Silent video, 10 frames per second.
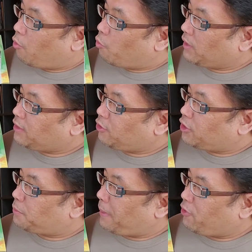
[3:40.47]
What's so
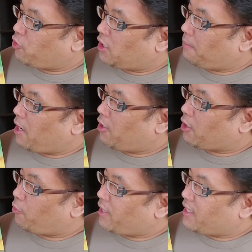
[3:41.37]
special about a
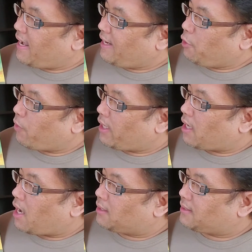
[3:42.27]
cricket
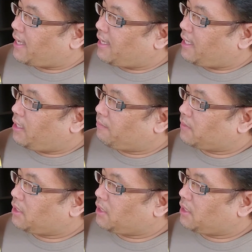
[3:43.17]
anyway? Asked Katie.